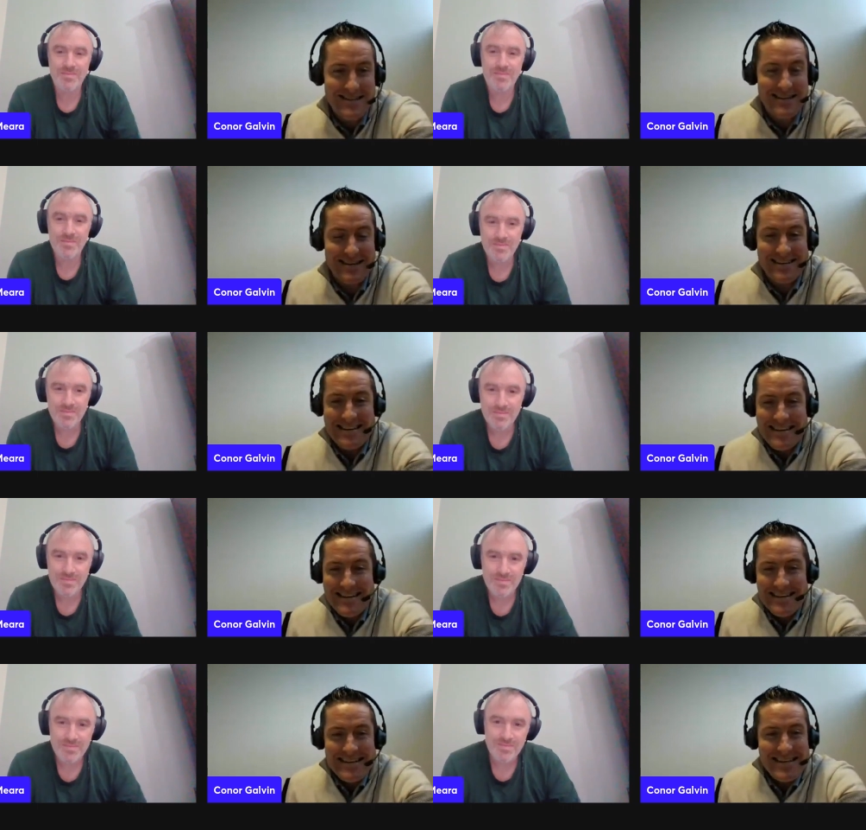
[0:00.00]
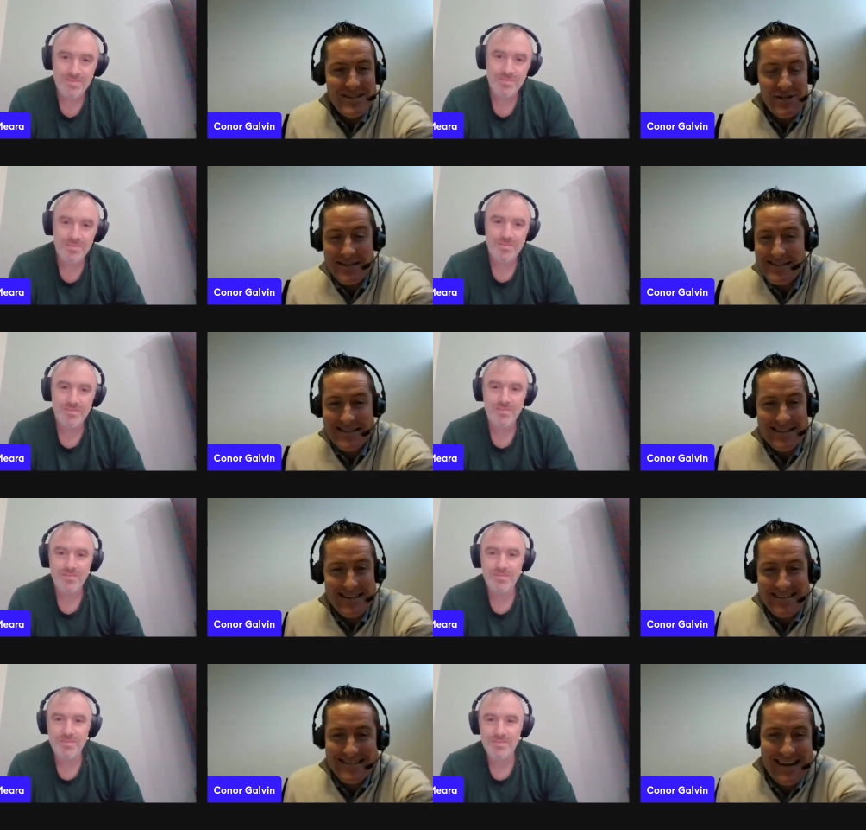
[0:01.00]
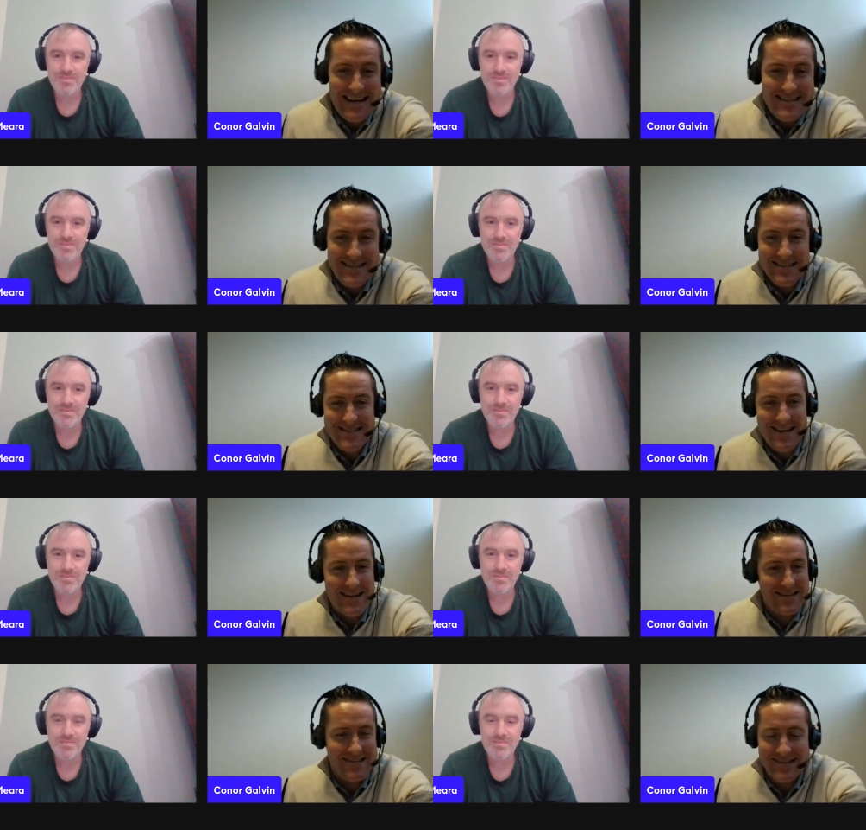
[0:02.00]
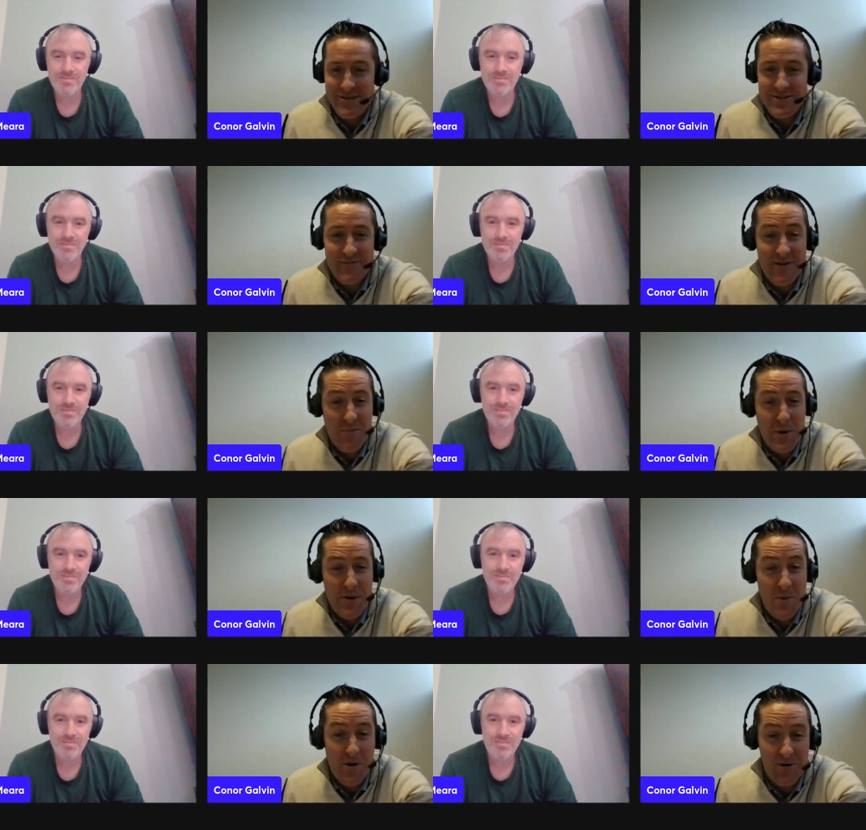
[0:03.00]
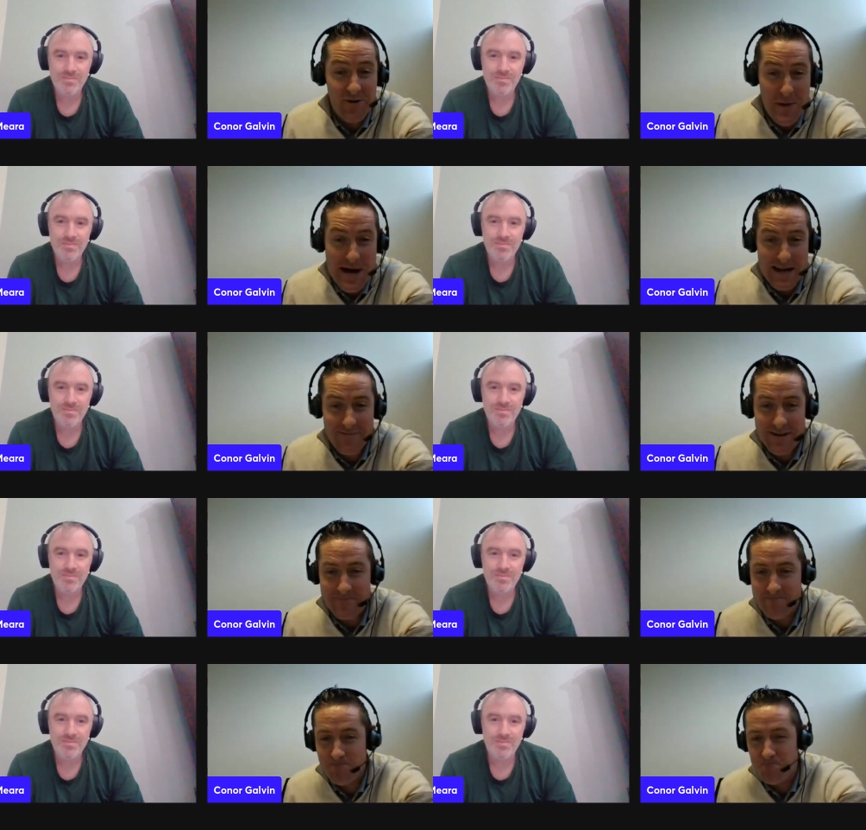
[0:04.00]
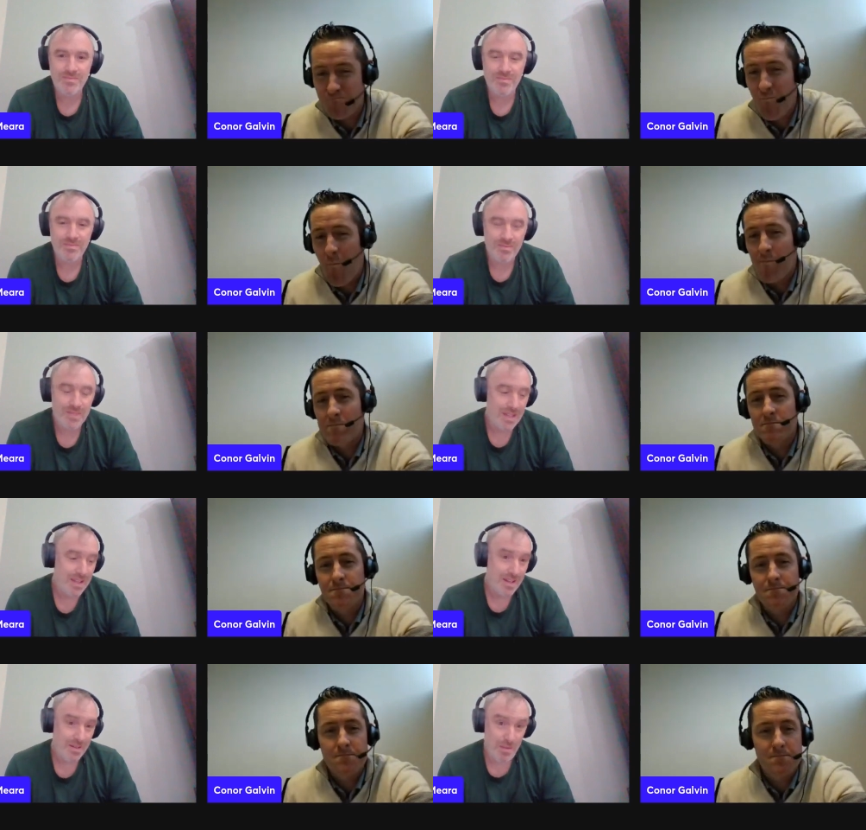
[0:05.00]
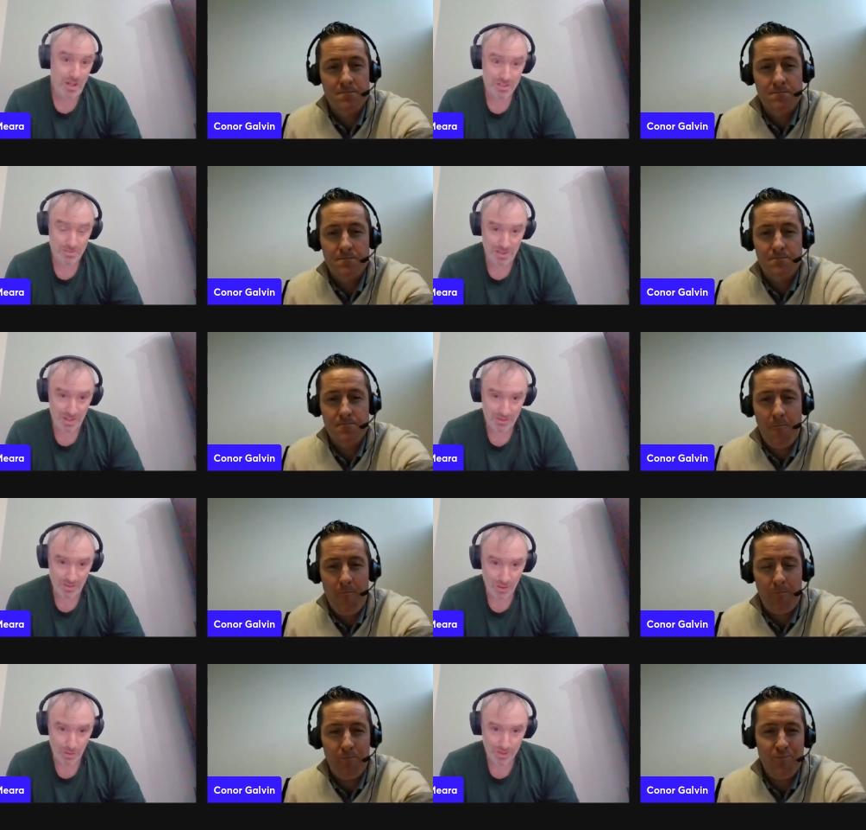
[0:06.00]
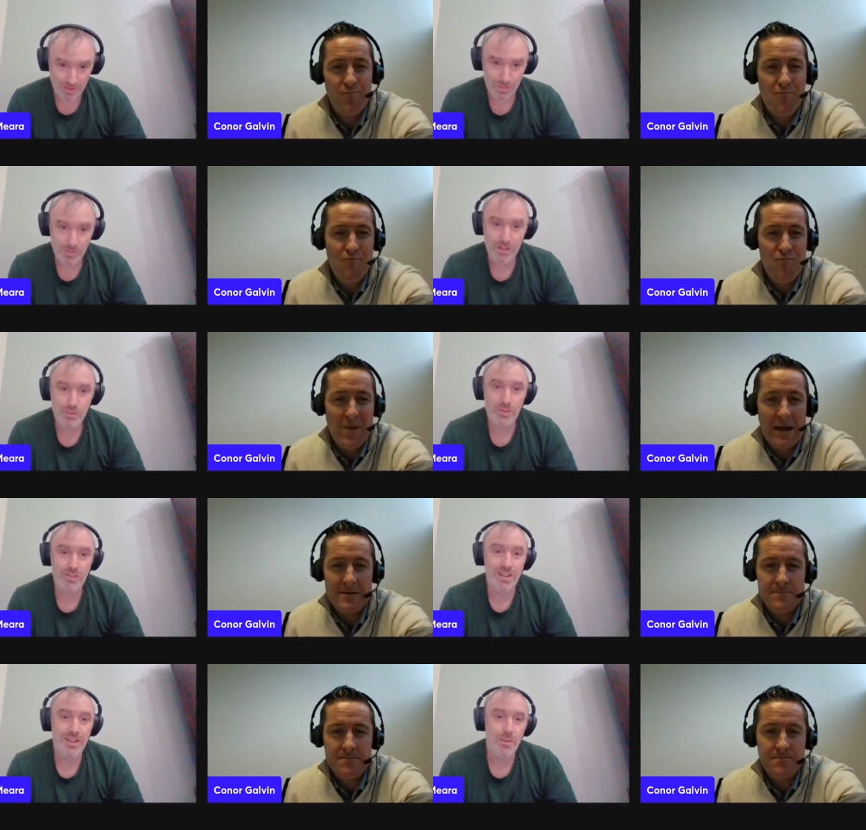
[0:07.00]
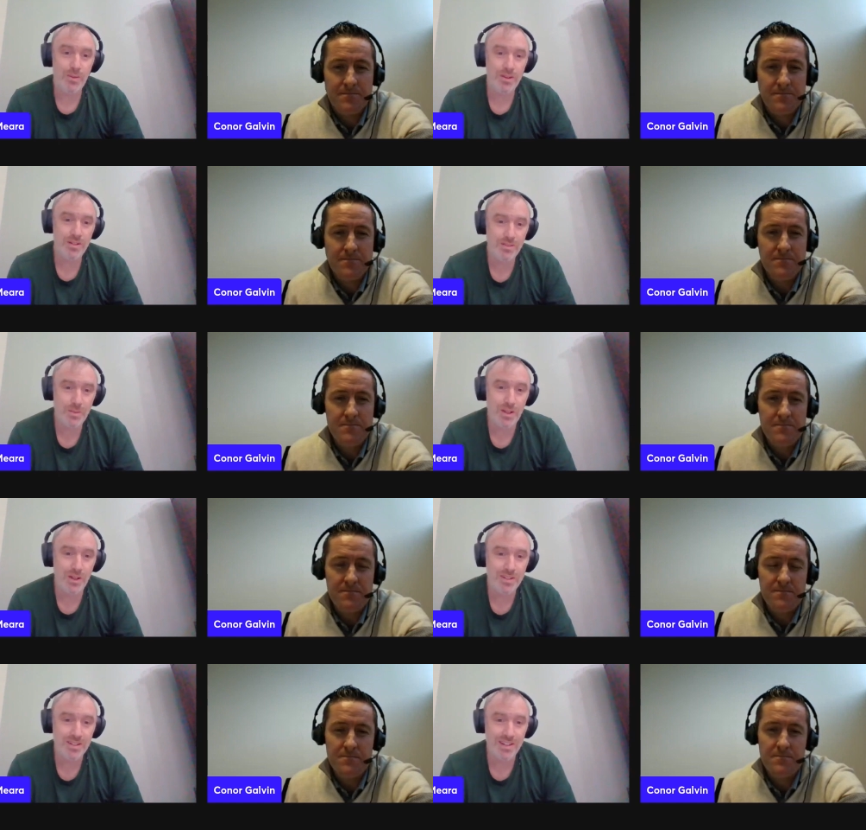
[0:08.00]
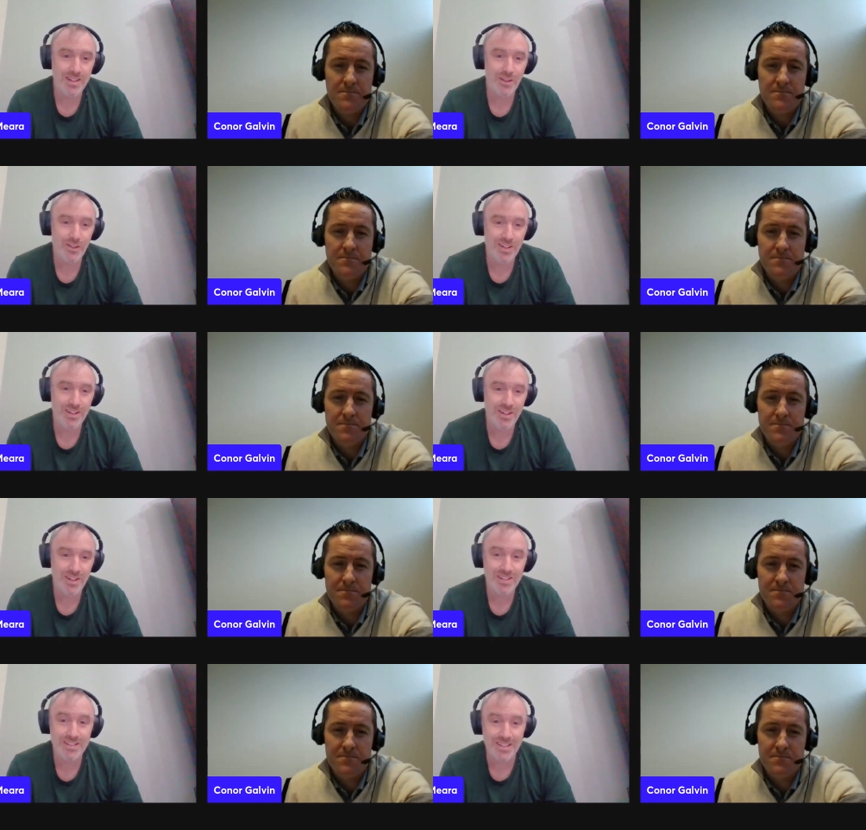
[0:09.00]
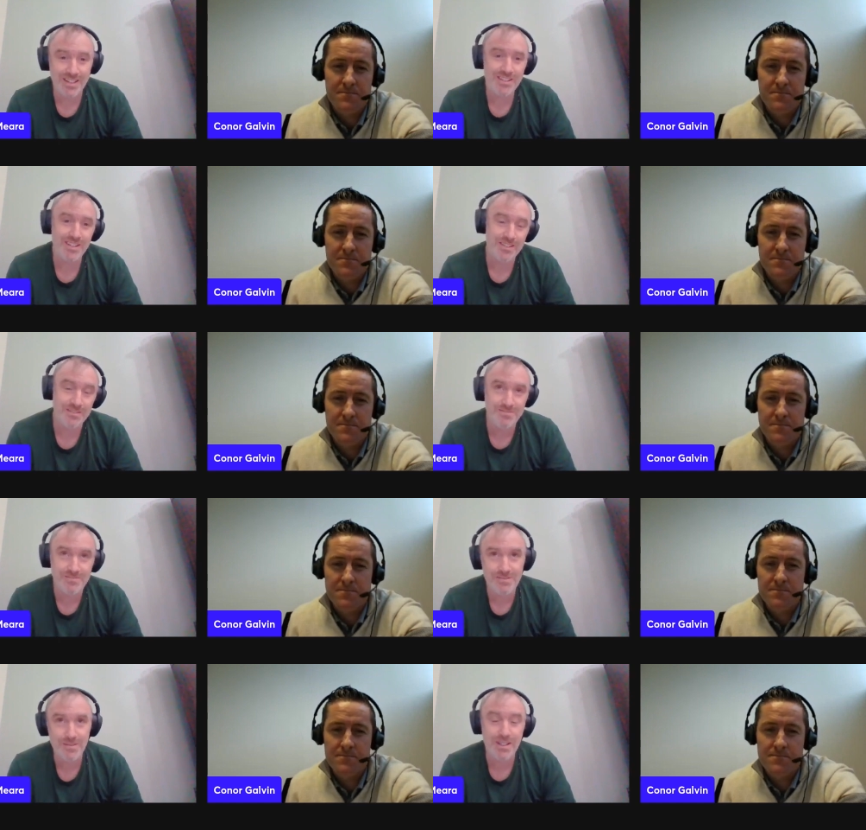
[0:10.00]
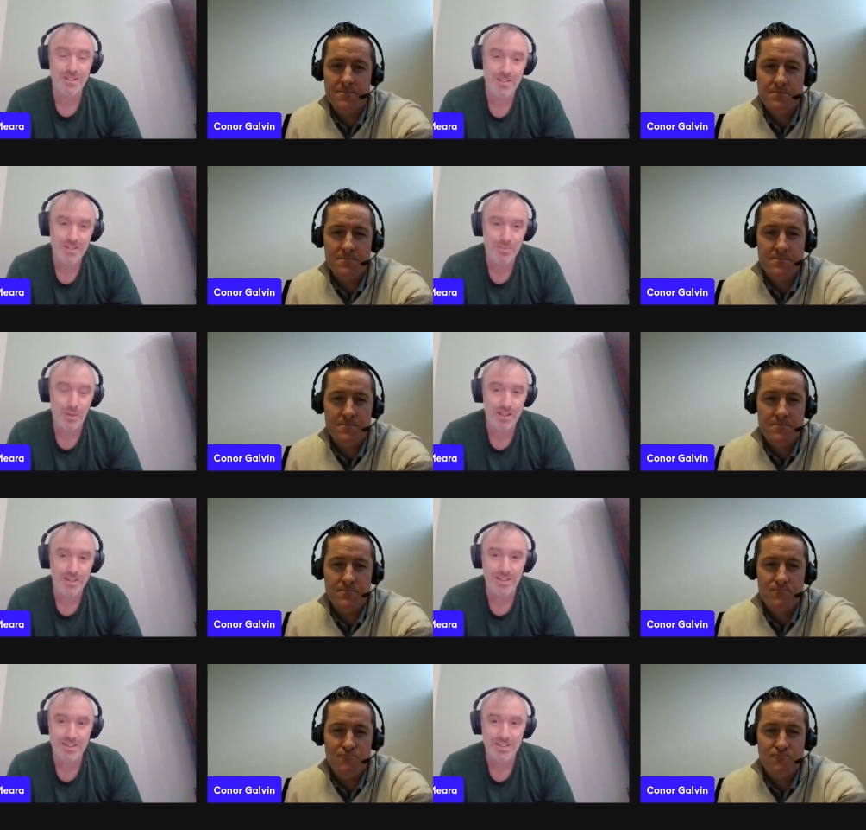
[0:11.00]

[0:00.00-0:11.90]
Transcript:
Speaker 1: I think st- stats and statisticians have never been more in demand, have they?
Speaker 2: Possibly not. No, and I as we see, we like to think, or certainly I like to think that we can break things